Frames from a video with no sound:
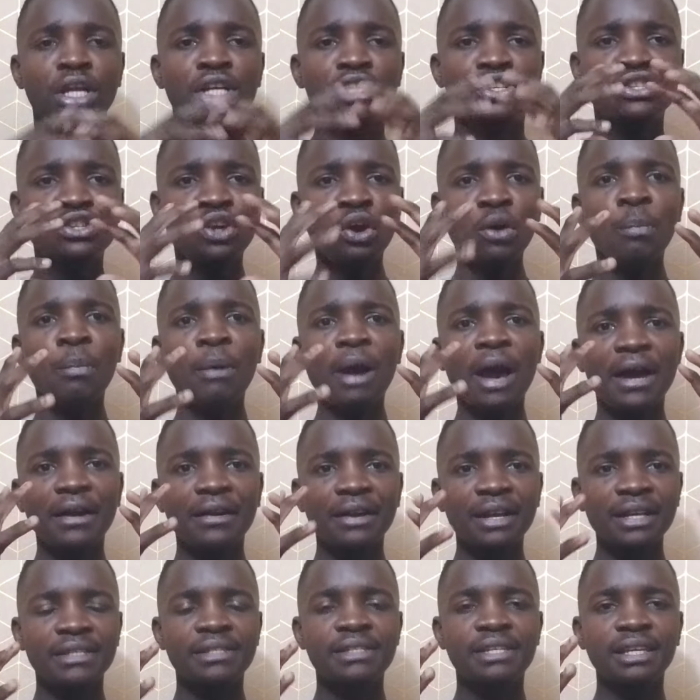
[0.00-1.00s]
stop
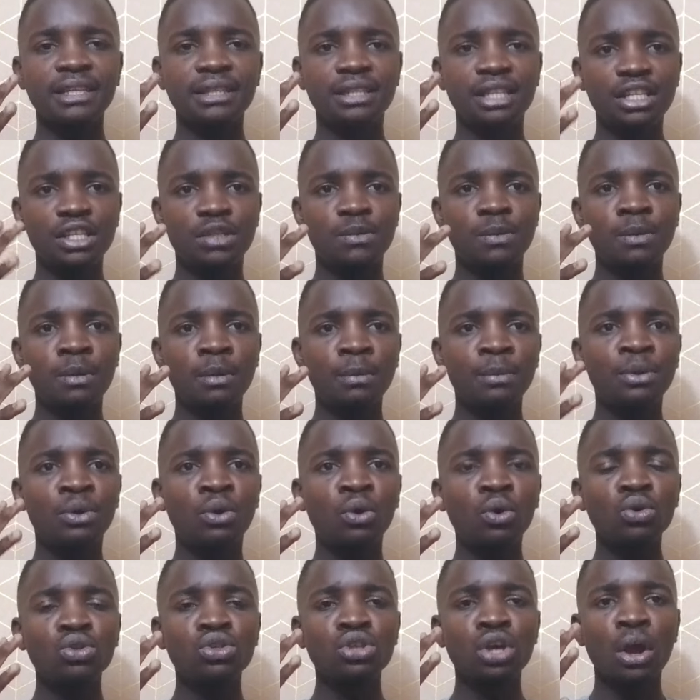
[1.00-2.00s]
arresting these people,
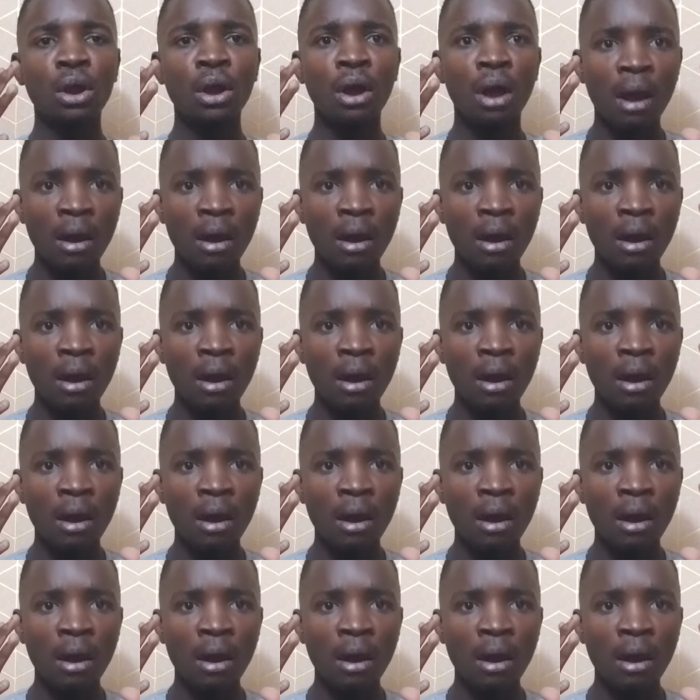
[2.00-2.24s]
because